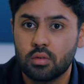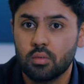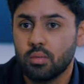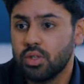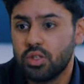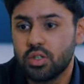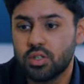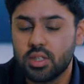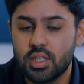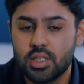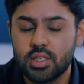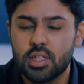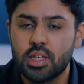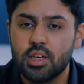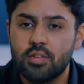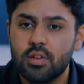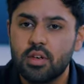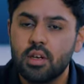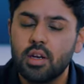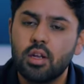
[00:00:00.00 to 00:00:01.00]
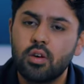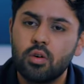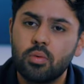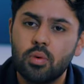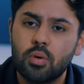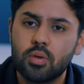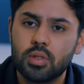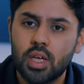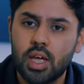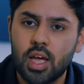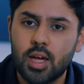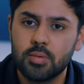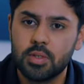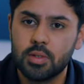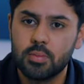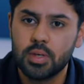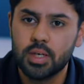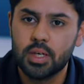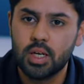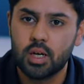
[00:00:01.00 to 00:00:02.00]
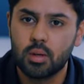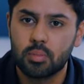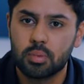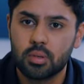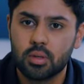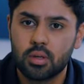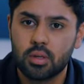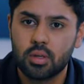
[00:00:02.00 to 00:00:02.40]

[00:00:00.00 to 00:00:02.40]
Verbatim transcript: We just need to give it a little more time to pick up.